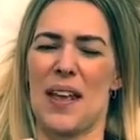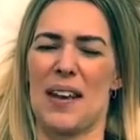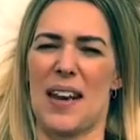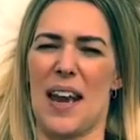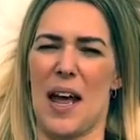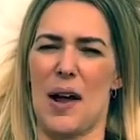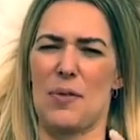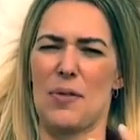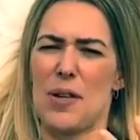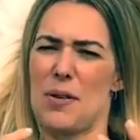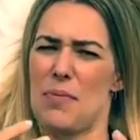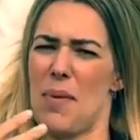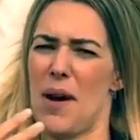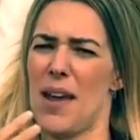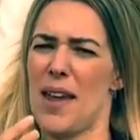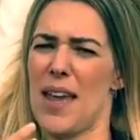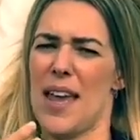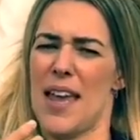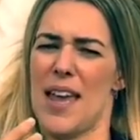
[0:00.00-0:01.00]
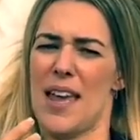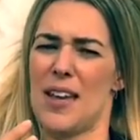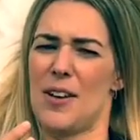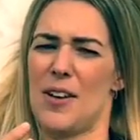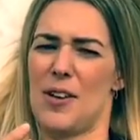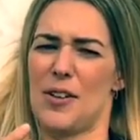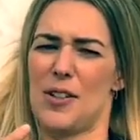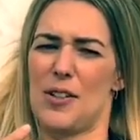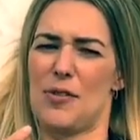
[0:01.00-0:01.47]
Now you might hear
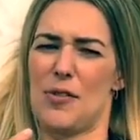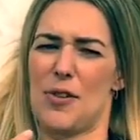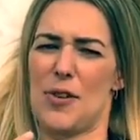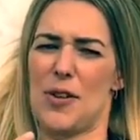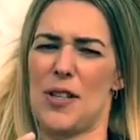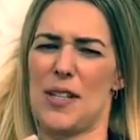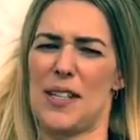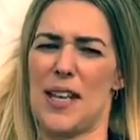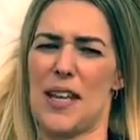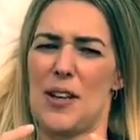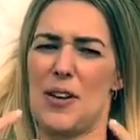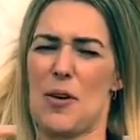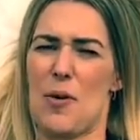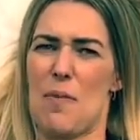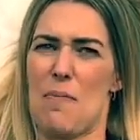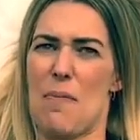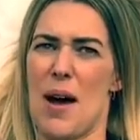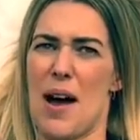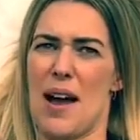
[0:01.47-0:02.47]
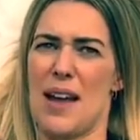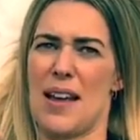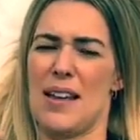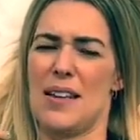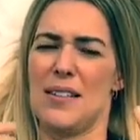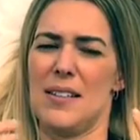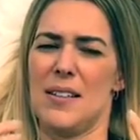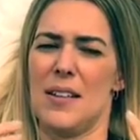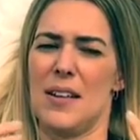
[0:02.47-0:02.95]
God's voice in your
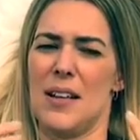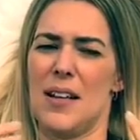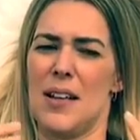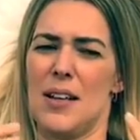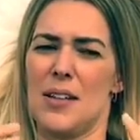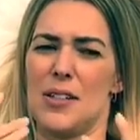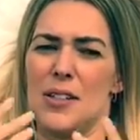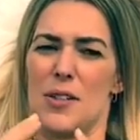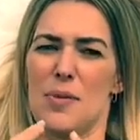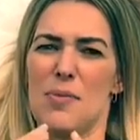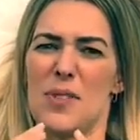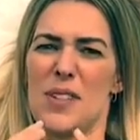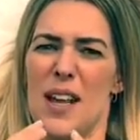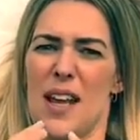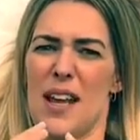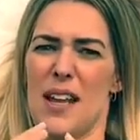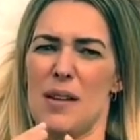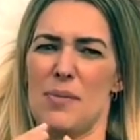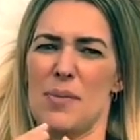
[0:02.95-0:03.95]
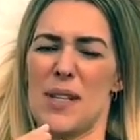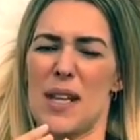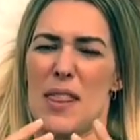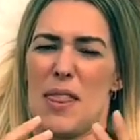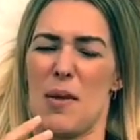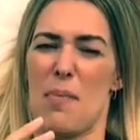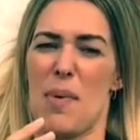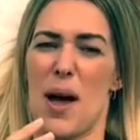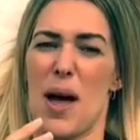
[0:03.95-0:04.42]
mind. Sometimes
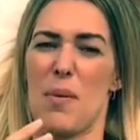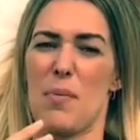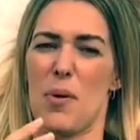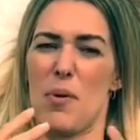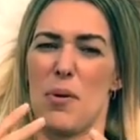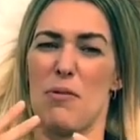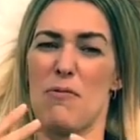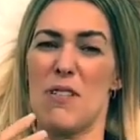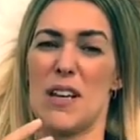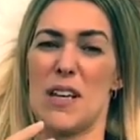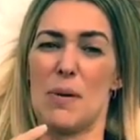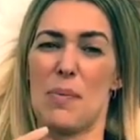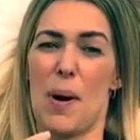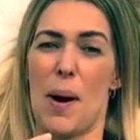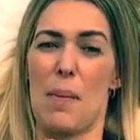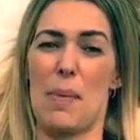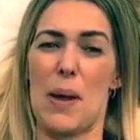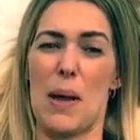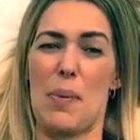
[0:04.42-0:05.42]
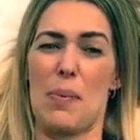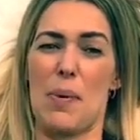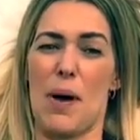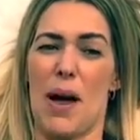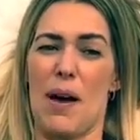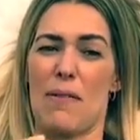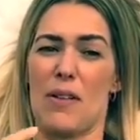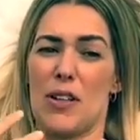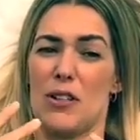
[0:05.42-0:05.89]
in the Bible we read about people
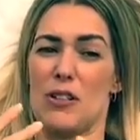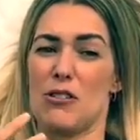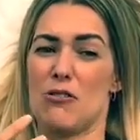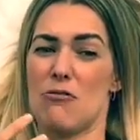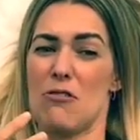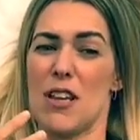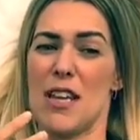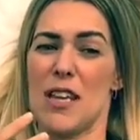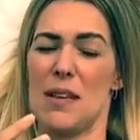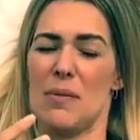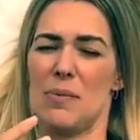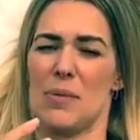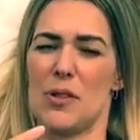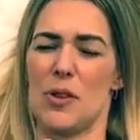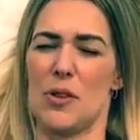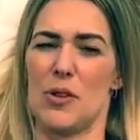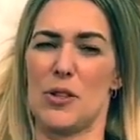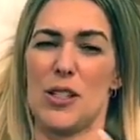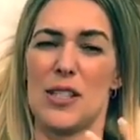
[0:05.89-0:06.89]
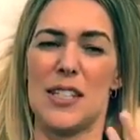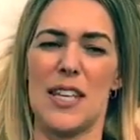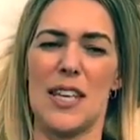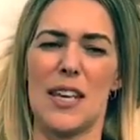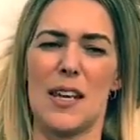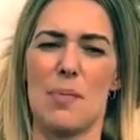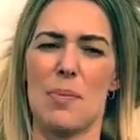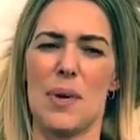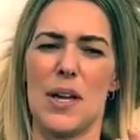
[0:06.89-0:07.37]
having dreams or
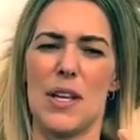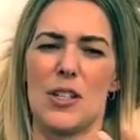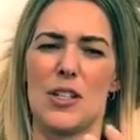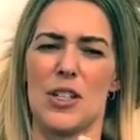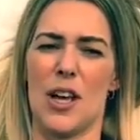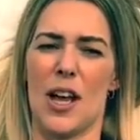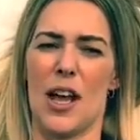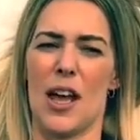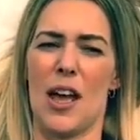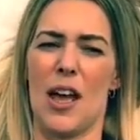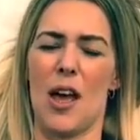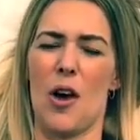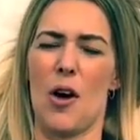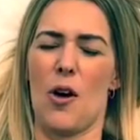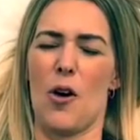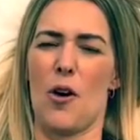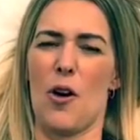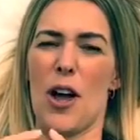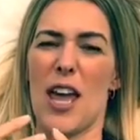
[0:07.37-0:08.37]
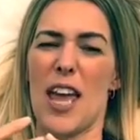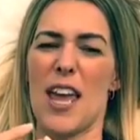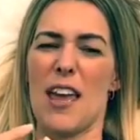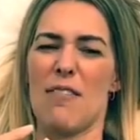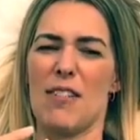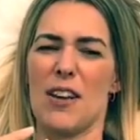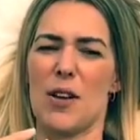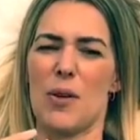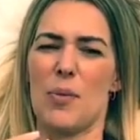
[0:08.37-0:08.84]
seeing a picture or
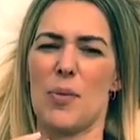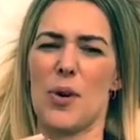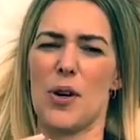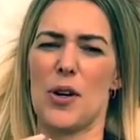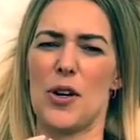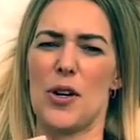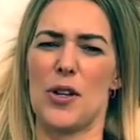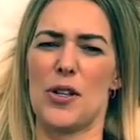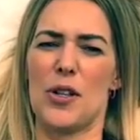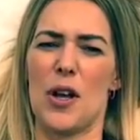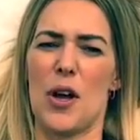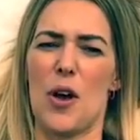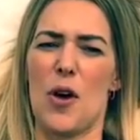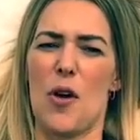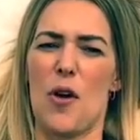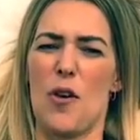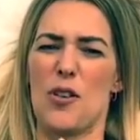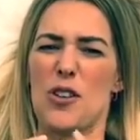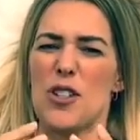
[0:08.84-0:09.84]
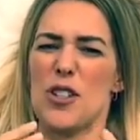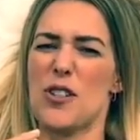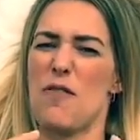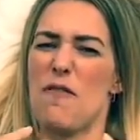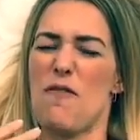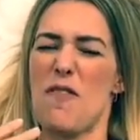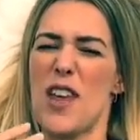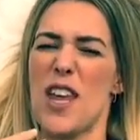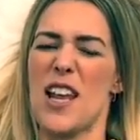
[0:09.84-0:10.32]
hearing a word or just
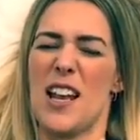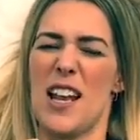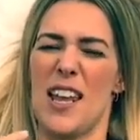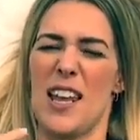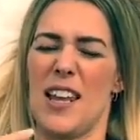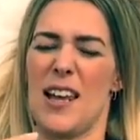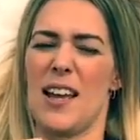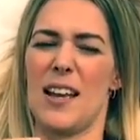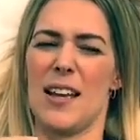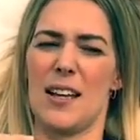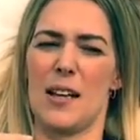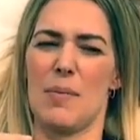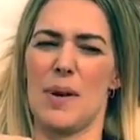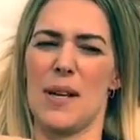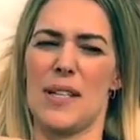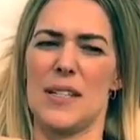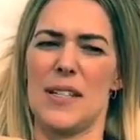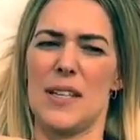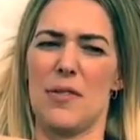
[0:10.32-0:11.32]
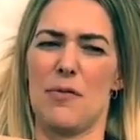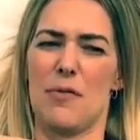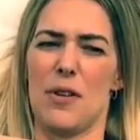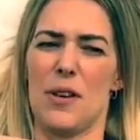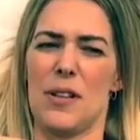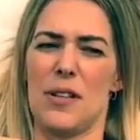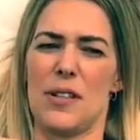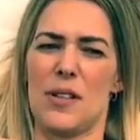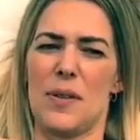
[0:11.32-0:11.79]
feeling a little bit
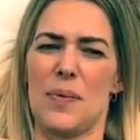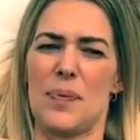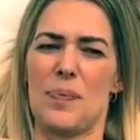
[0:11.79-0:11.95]
different.